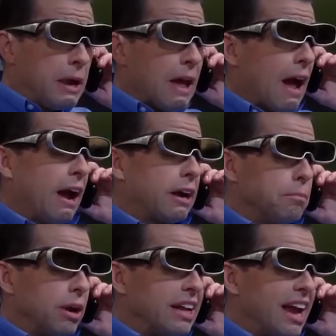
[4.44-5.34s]
Yeah, I
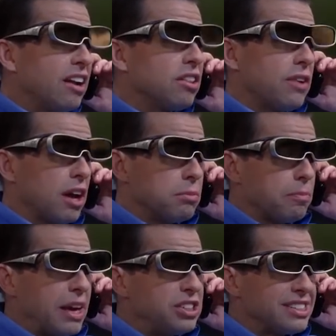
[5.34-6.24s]
can barely handle the volume
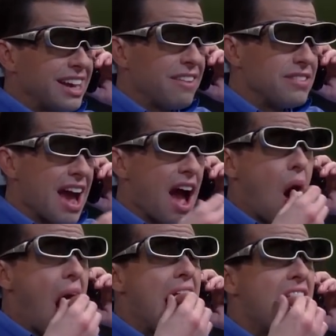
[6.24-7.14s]
of patients I have now.